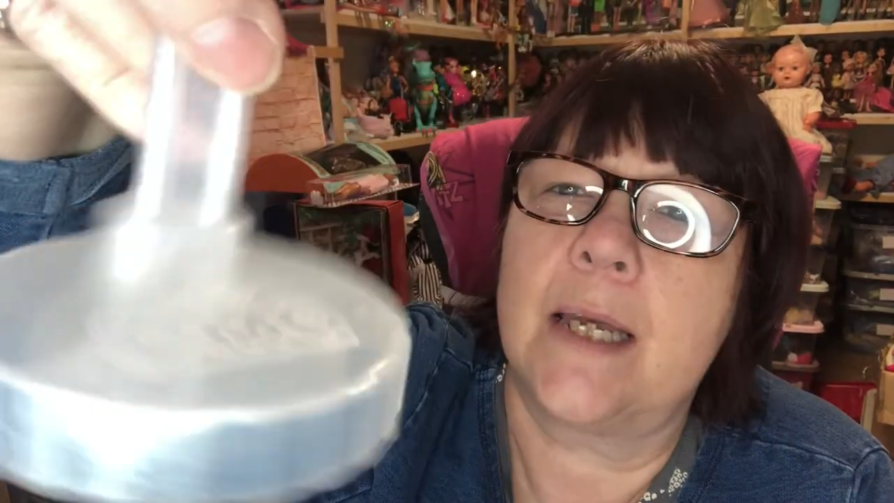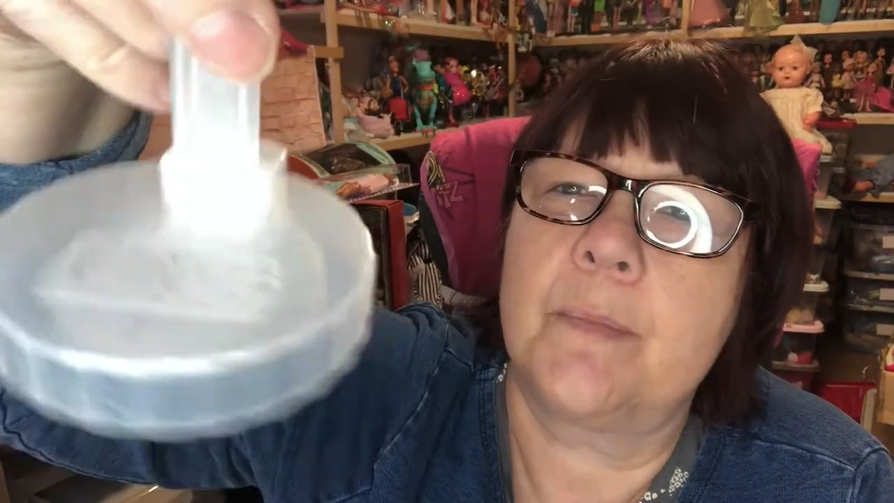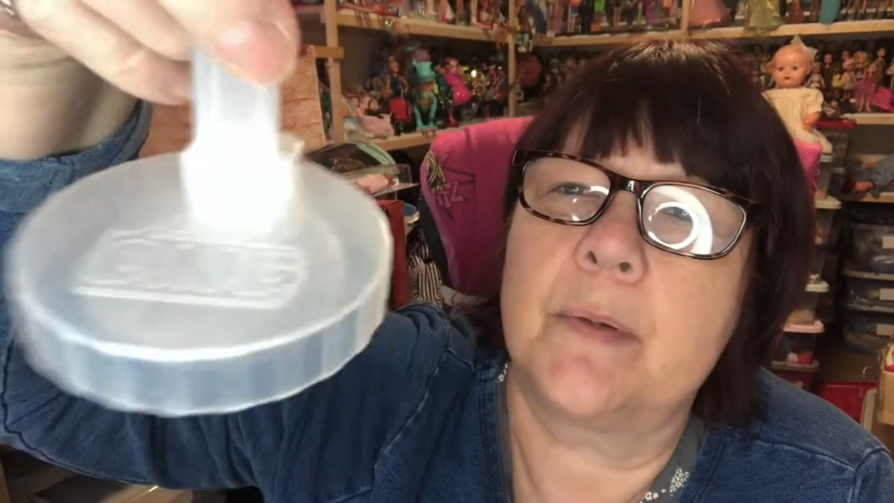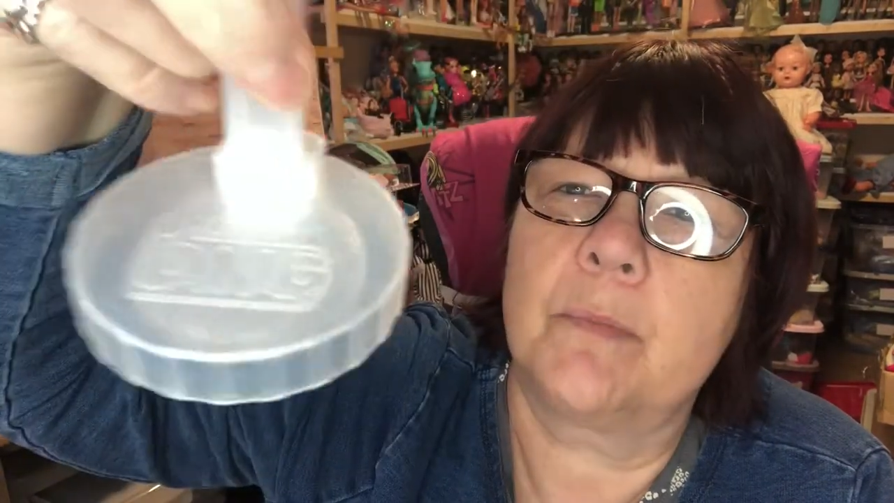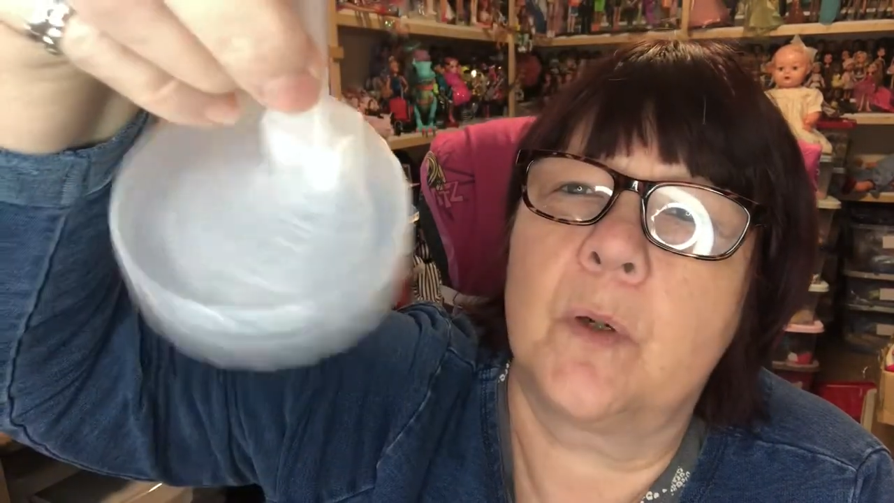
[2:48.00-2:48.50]

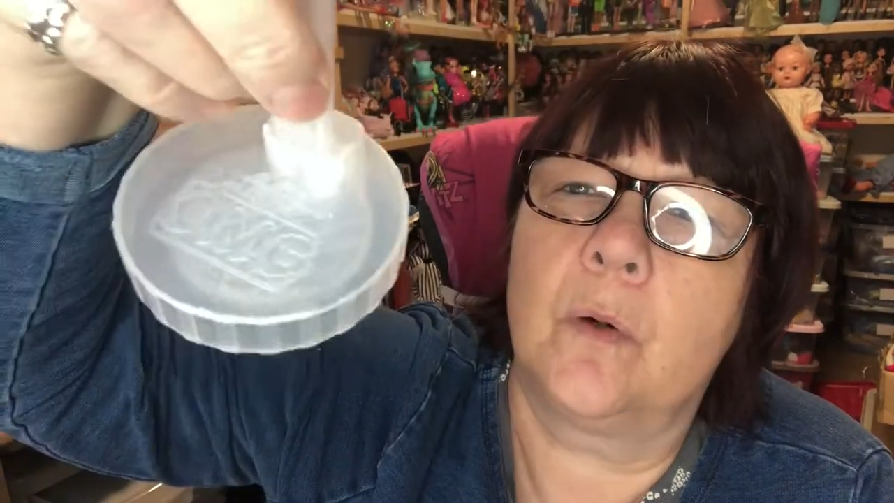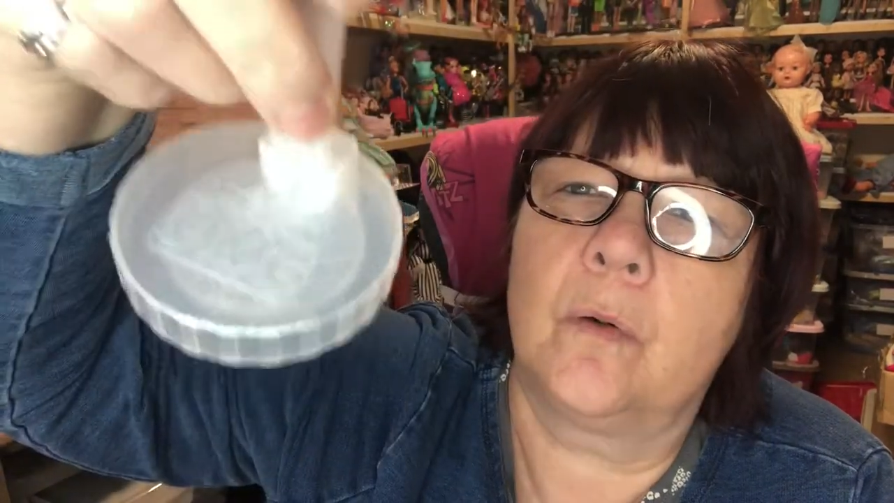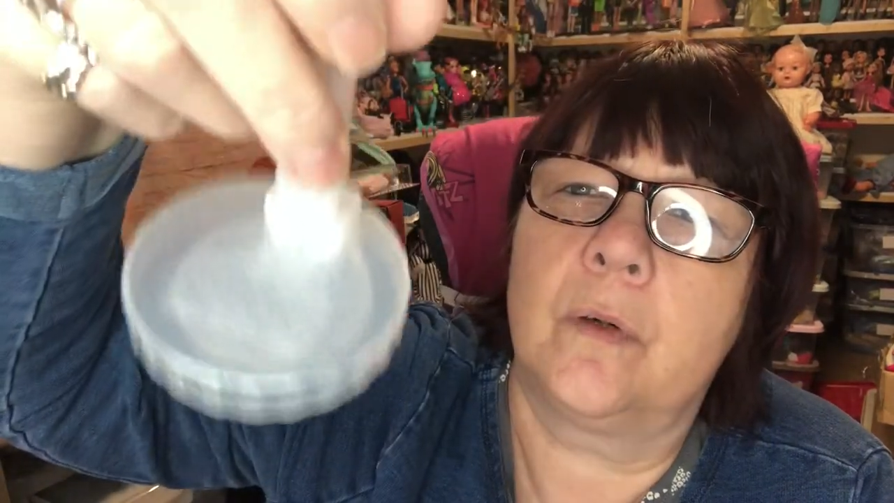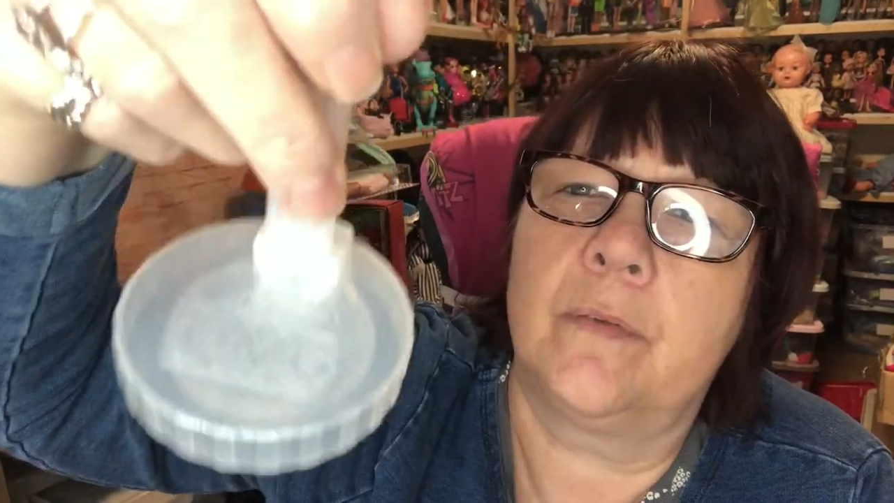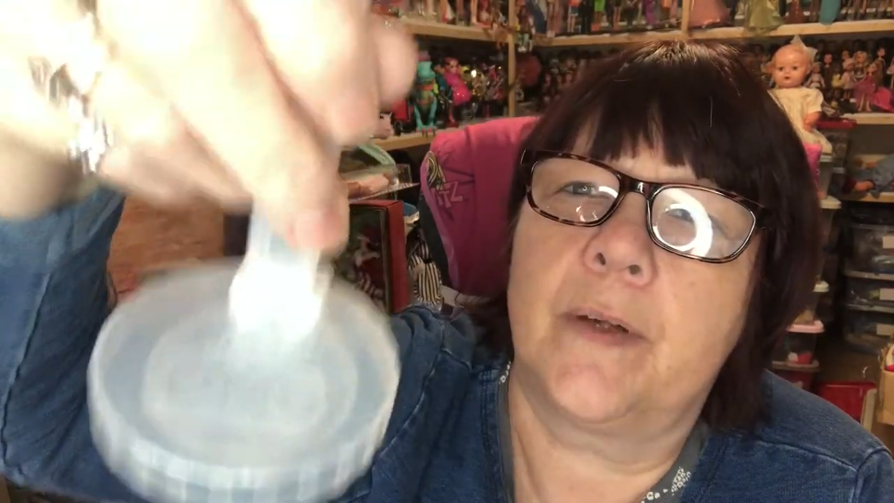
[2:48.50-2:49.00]
but
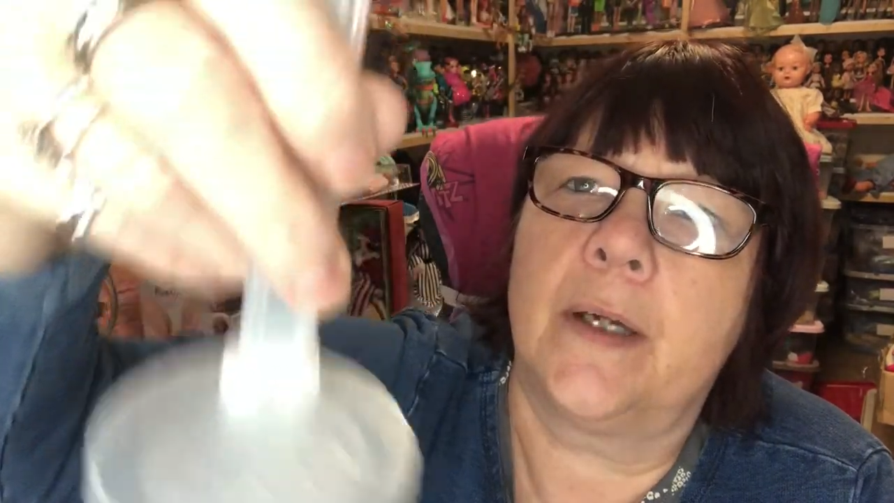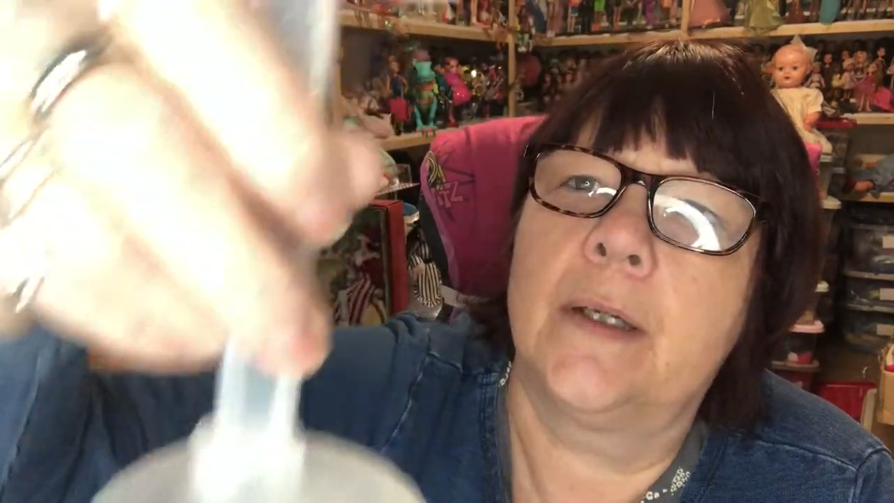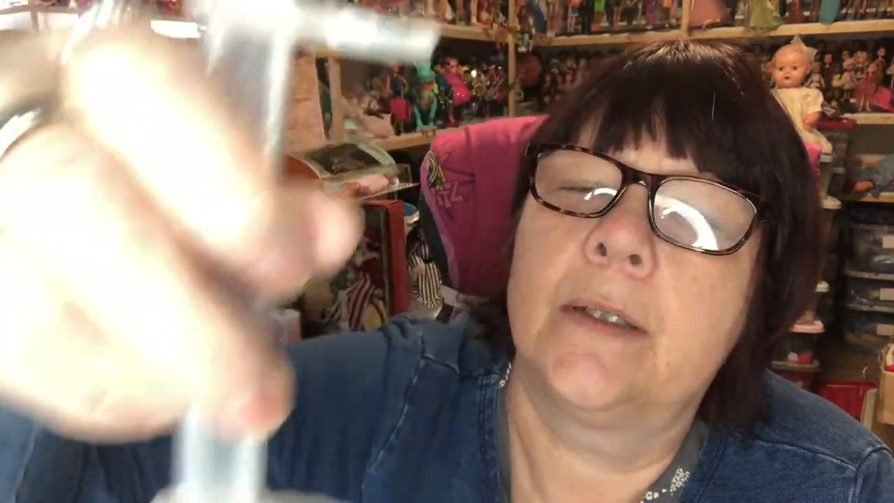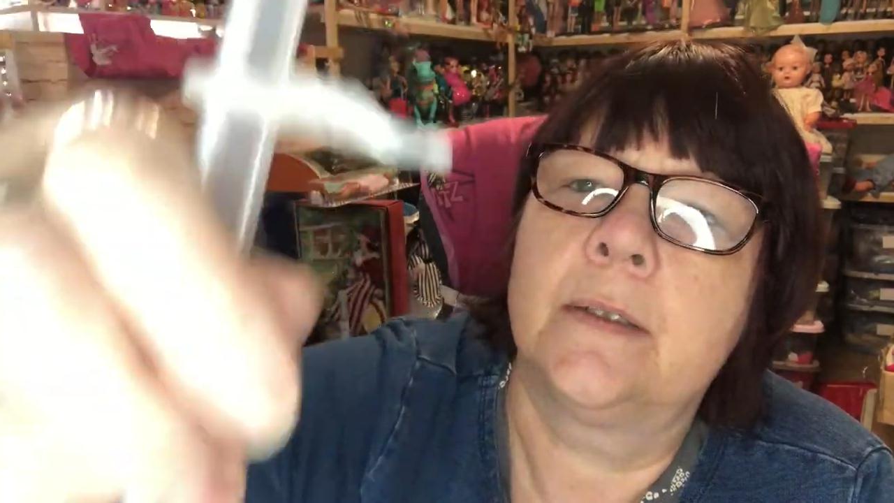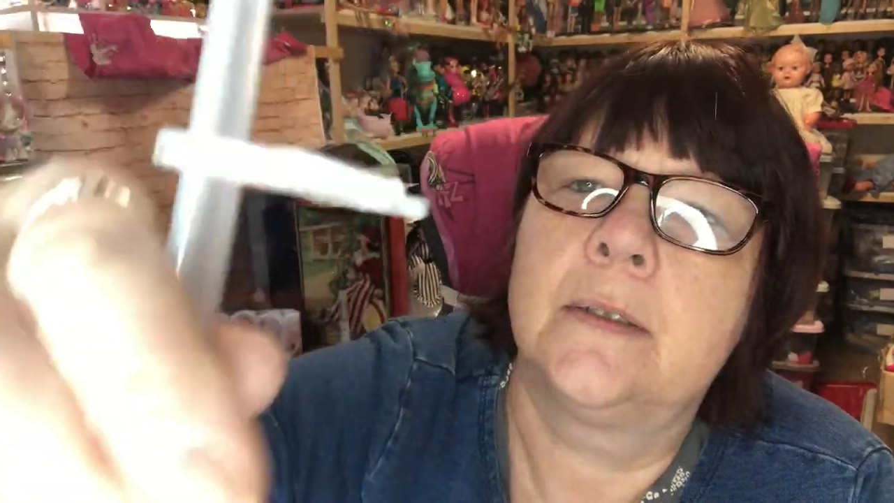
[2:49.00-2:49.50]
more of a,
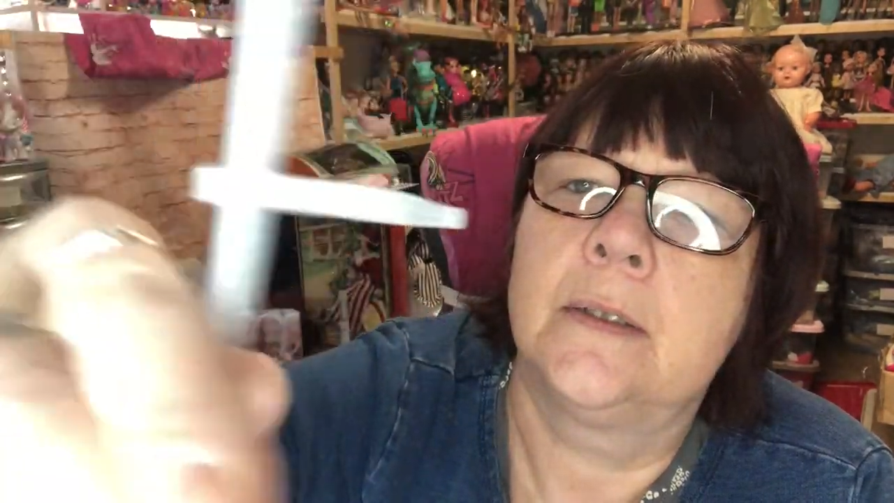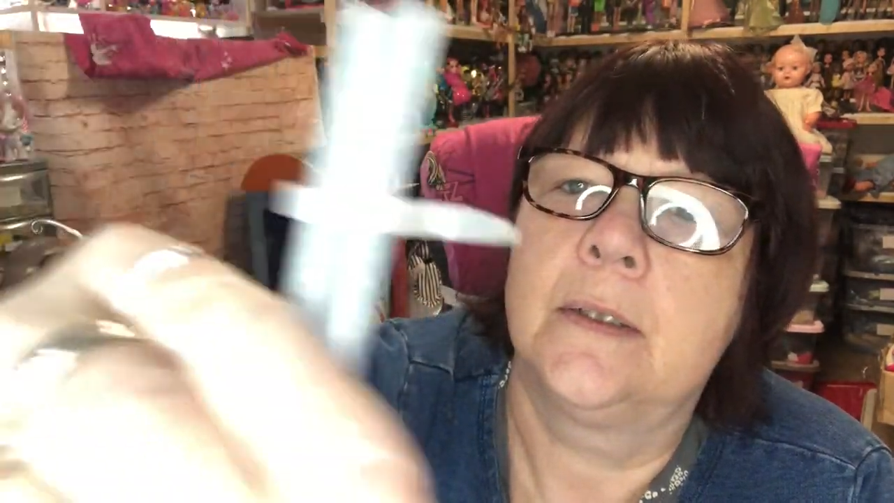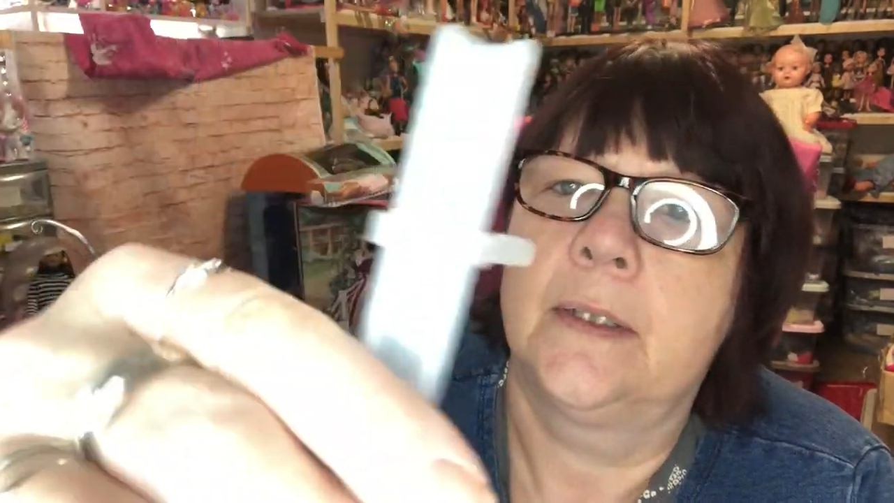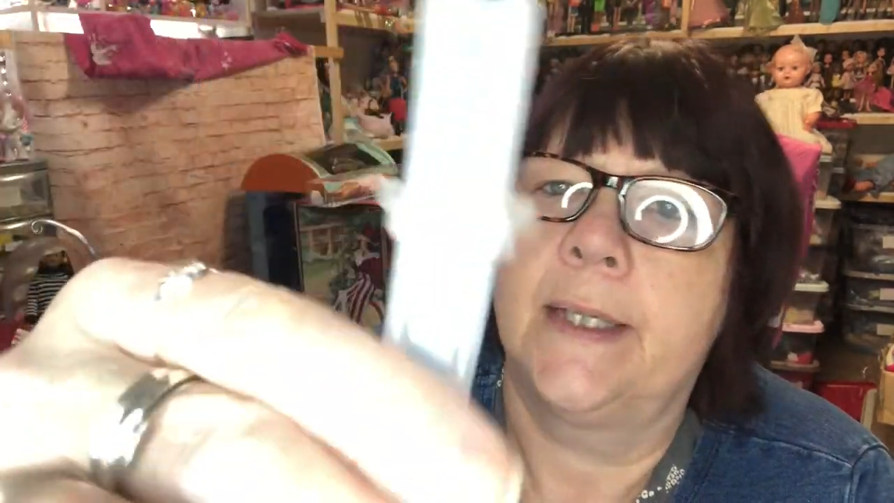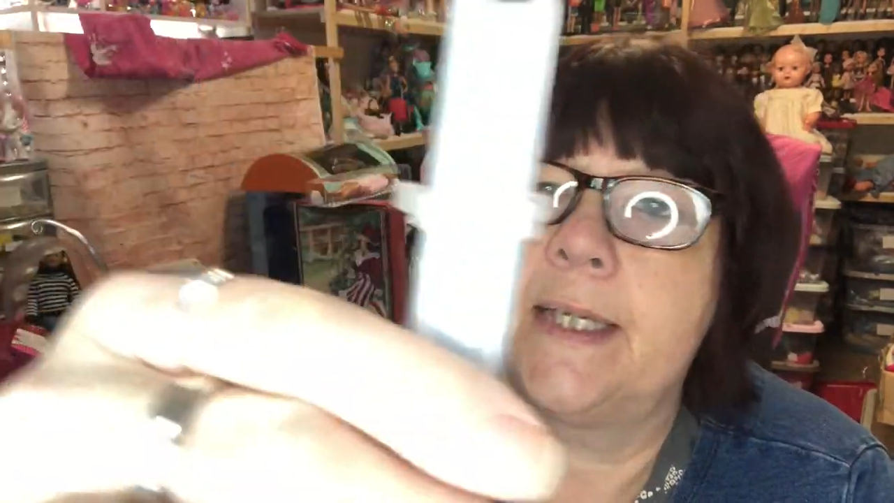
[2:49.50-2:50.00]

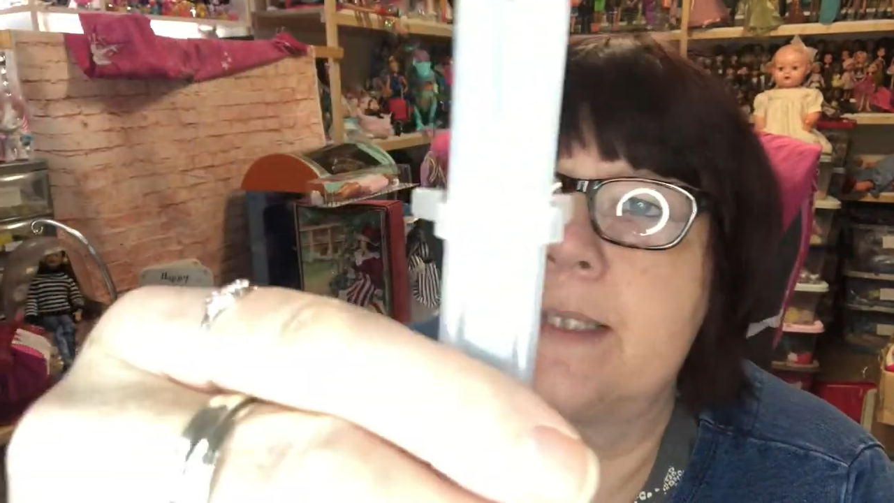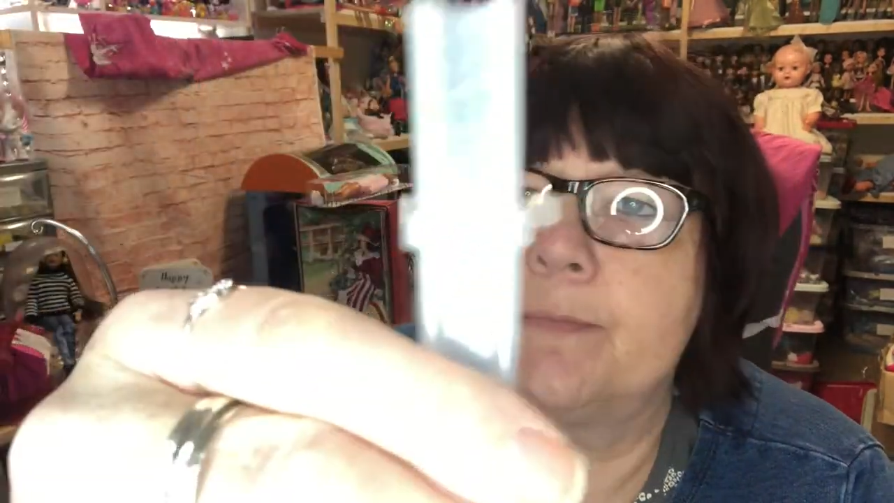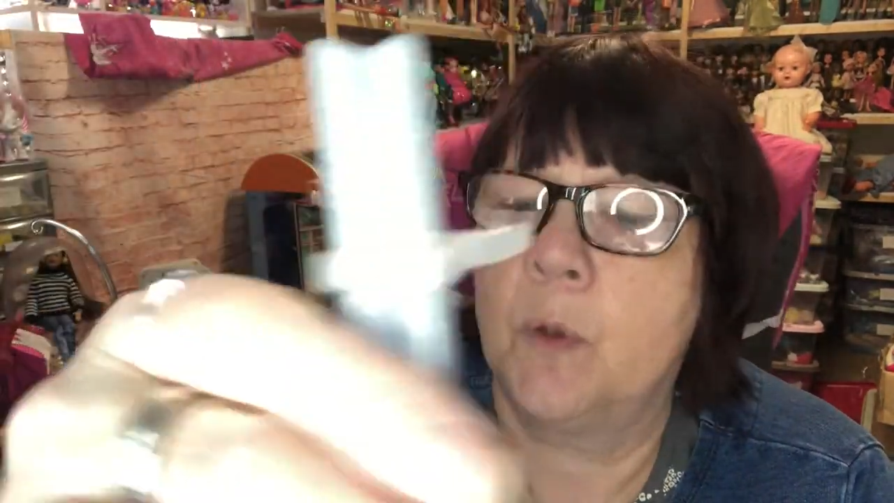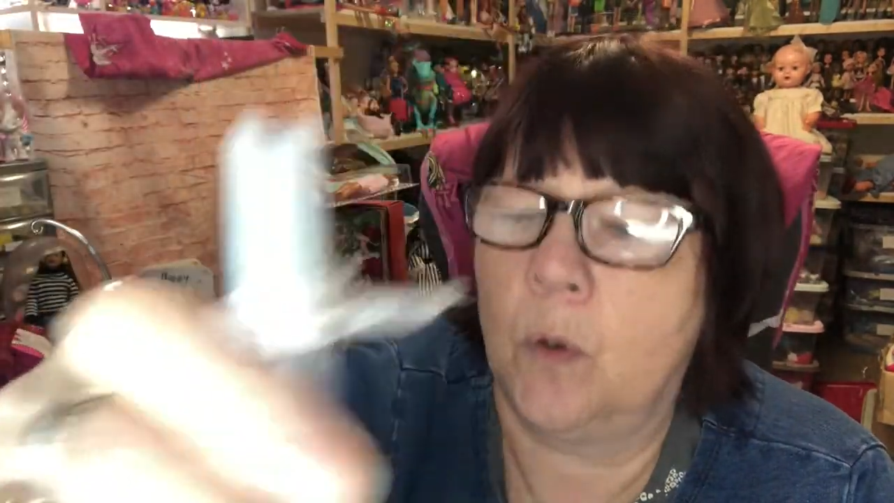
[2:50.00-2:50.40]
it's more